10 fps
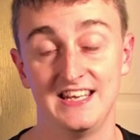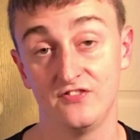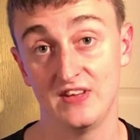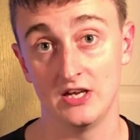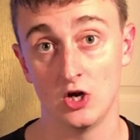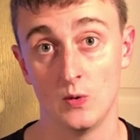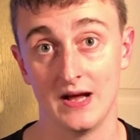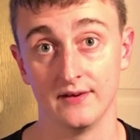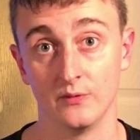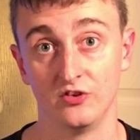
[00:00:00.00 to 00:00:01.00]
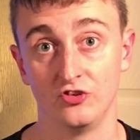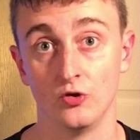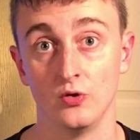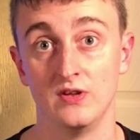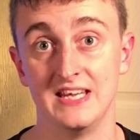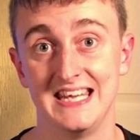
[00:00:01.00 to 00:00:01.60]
this video, I'm going to show you the